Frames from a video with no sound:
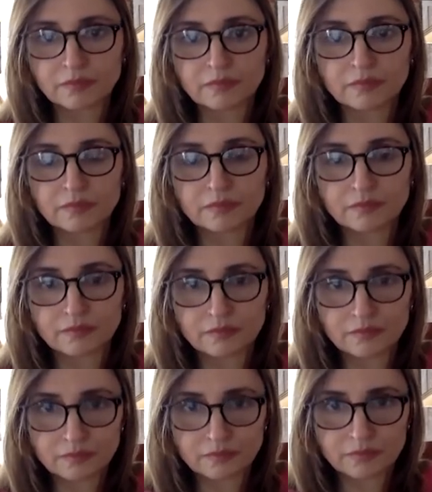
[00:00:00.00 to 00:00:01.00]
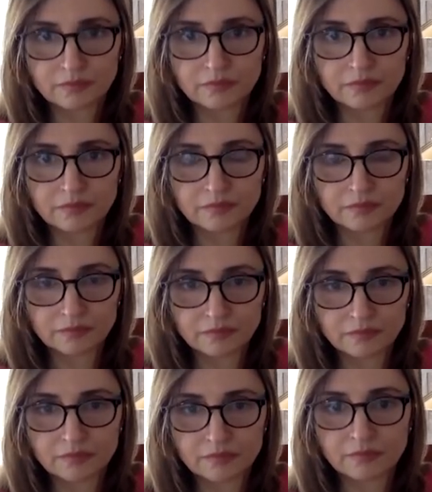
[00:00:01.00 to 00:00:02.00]

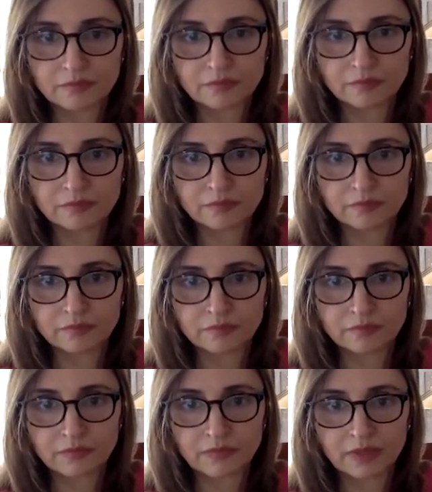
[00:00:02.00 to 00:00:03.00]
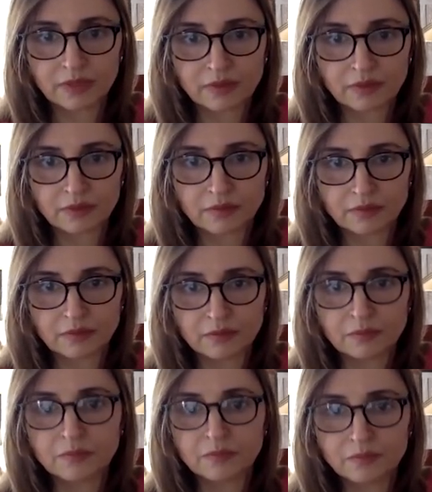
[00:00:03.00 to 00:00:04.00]

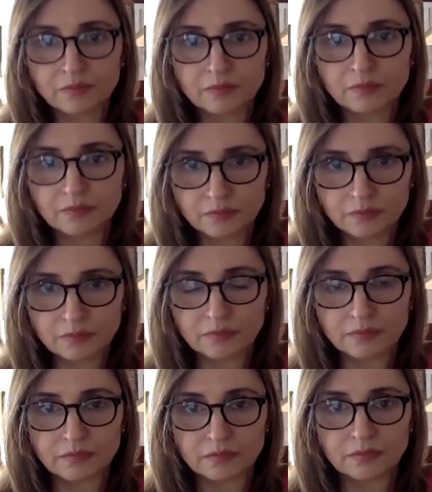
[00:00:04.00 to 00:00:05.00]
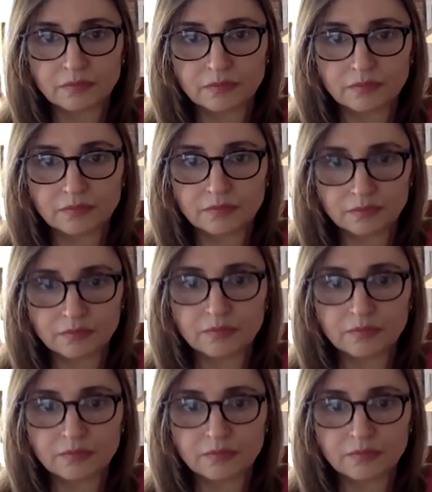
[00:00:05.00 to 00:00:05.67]
(not speaking)